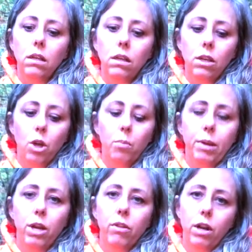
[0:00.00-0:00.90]

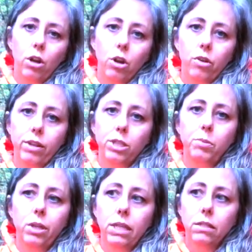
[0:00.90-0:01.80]
bigger than our Earth
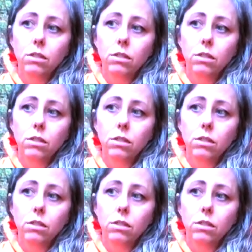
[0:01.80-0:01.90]
experience.